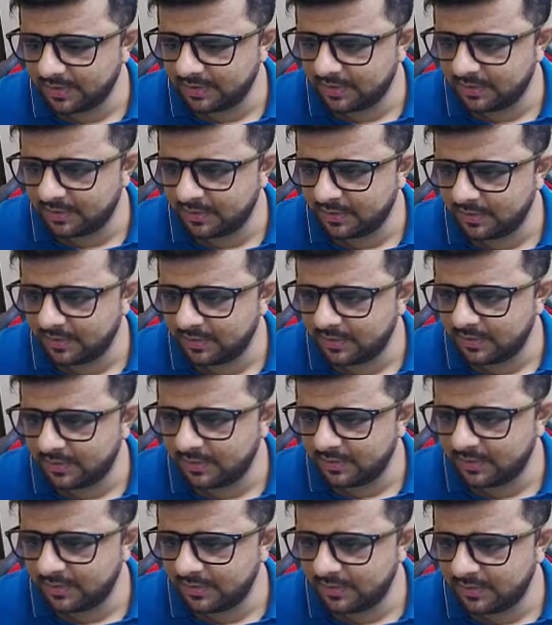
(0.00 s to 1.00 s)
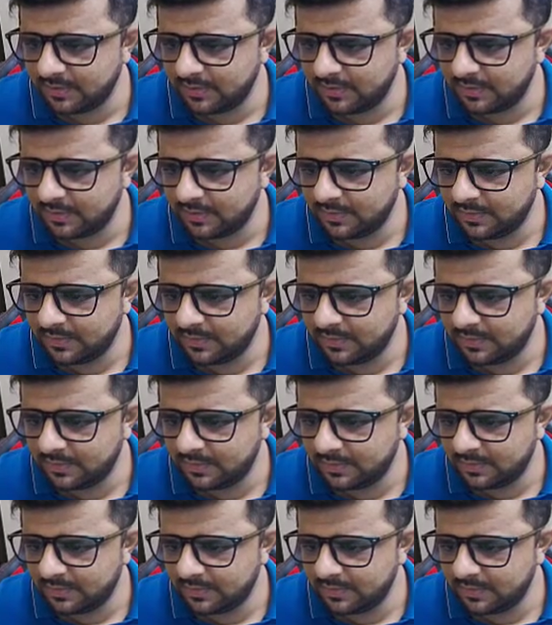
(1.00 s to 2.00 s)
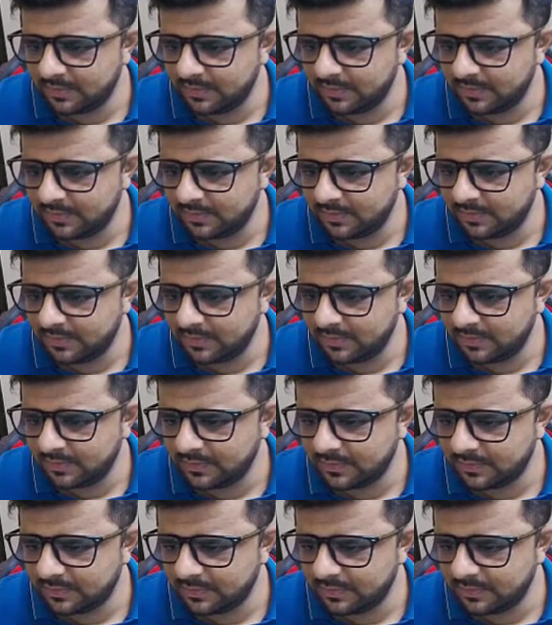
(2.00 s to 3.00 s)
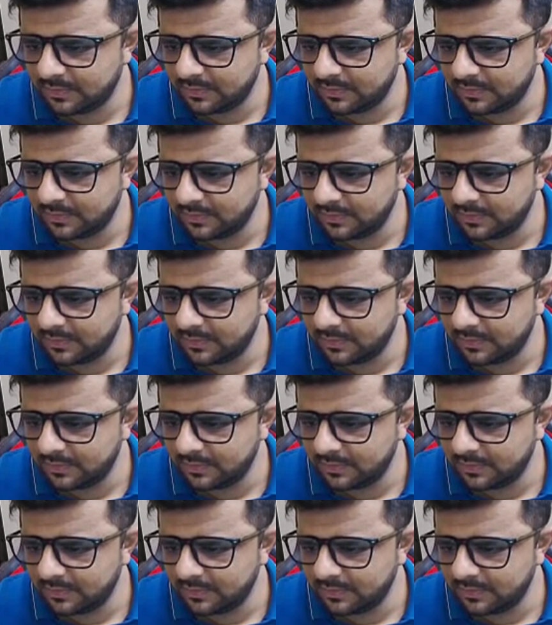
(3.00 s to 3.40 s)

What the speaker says: (no one is talking)